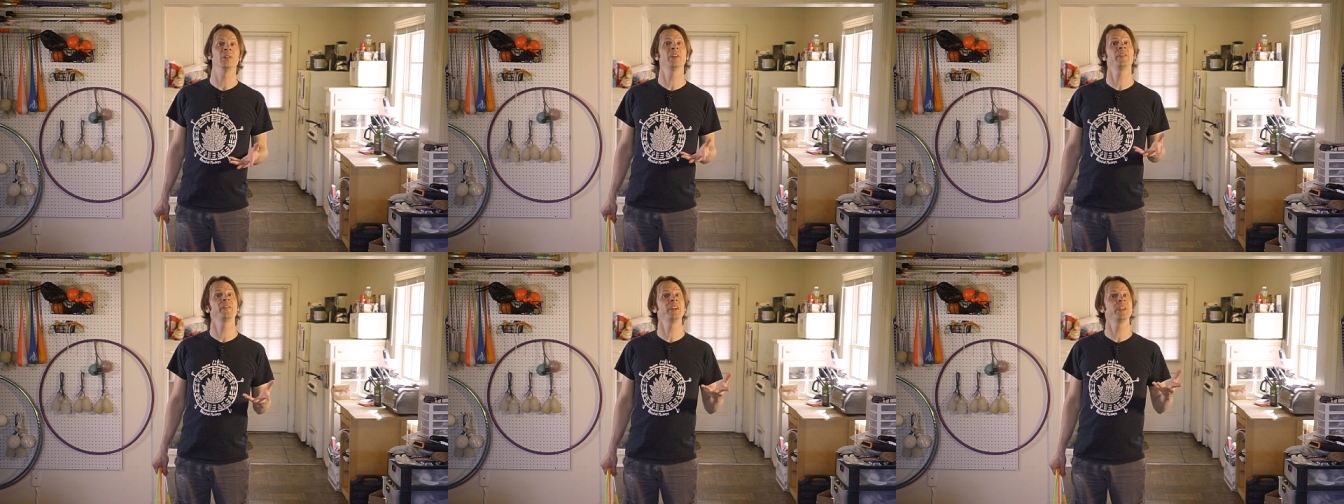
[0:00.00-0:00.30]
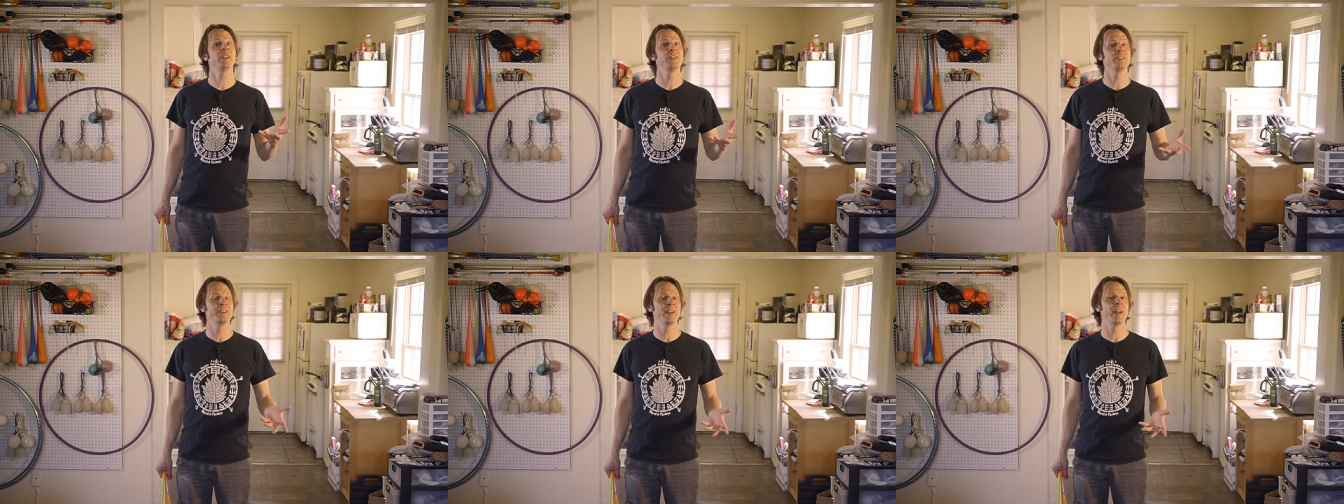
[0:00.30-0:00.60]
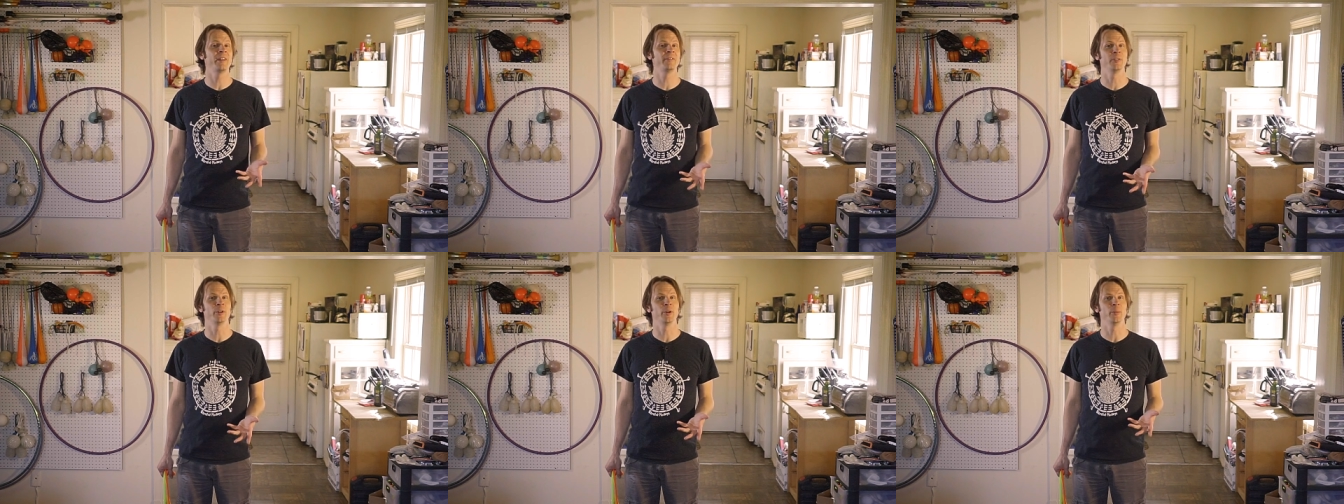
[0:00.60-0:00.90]
living in
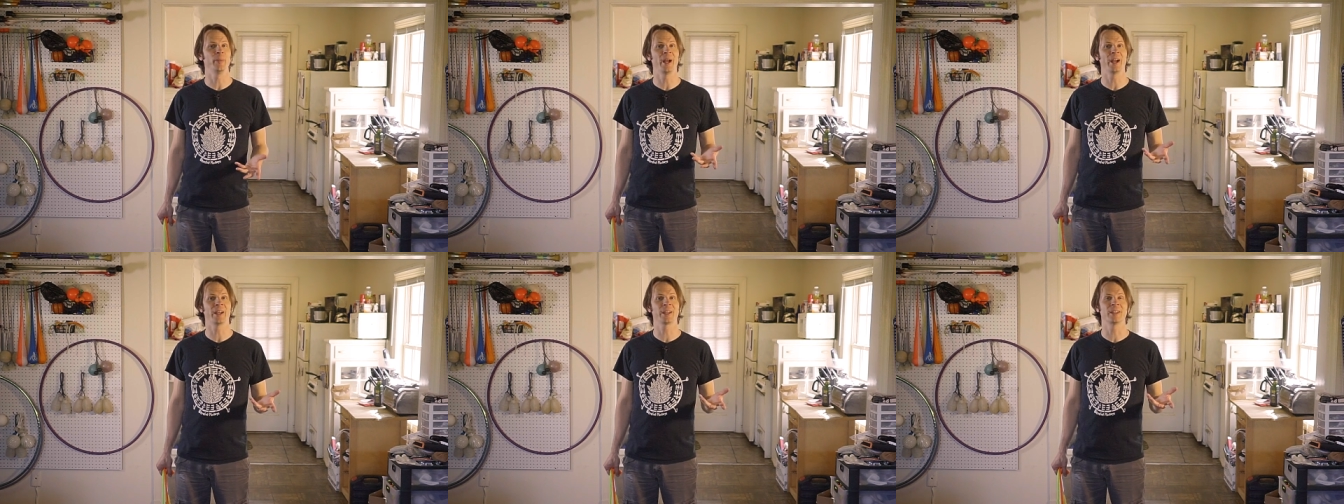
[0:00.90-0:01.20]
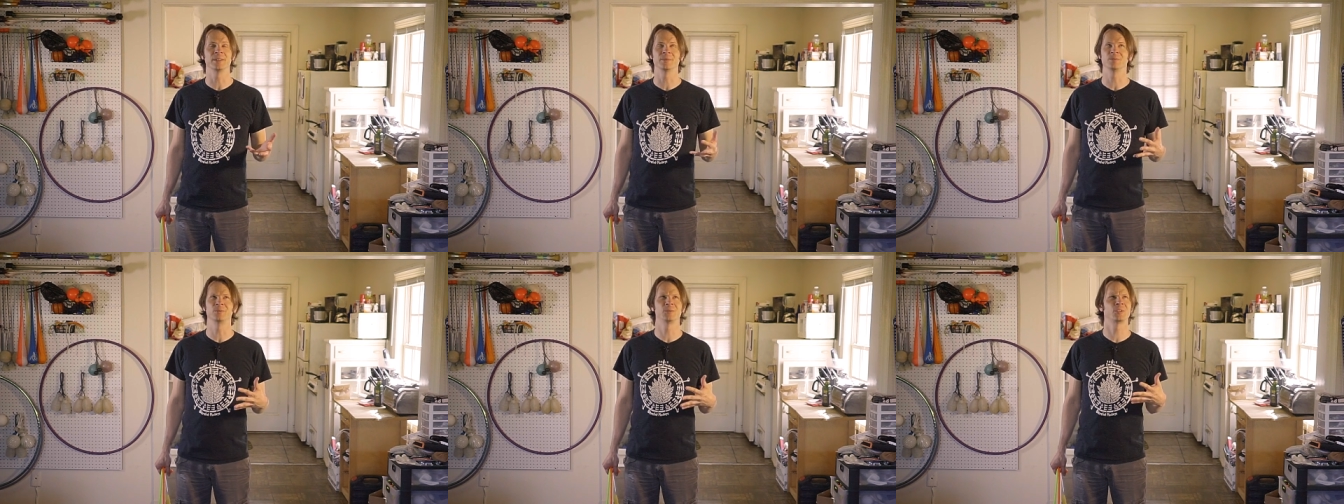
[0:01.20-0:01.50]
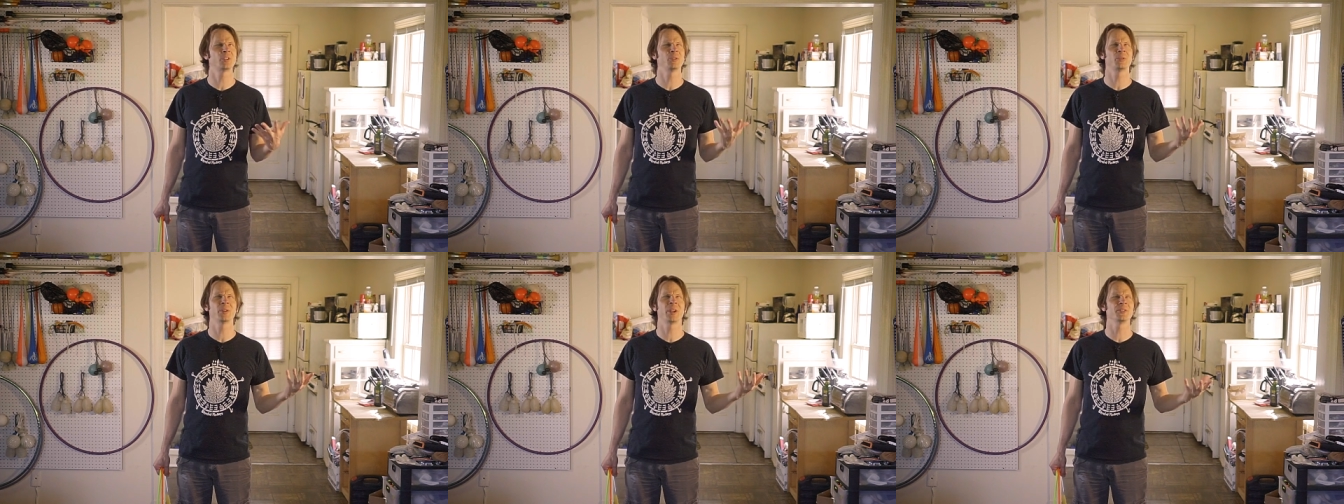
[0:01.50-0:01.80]
Denver back in
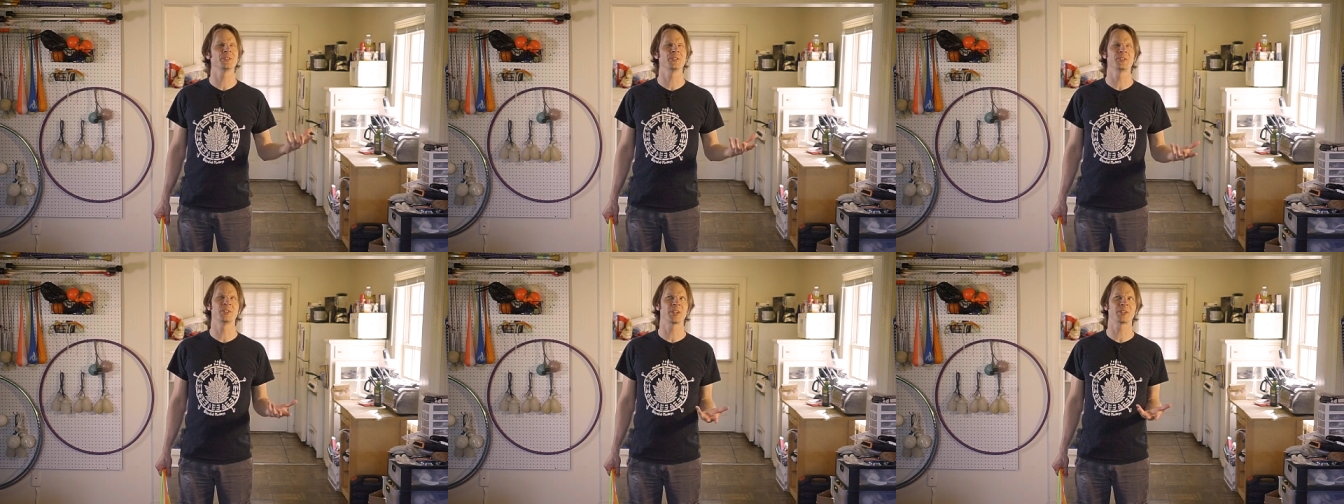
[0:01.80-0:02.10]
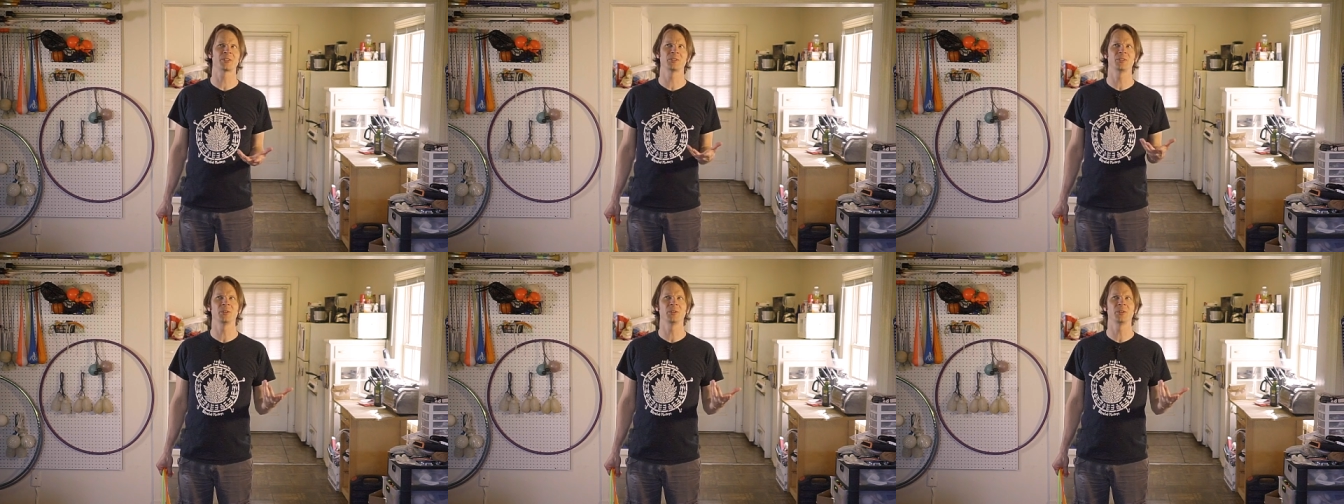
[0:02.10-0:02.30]
2006,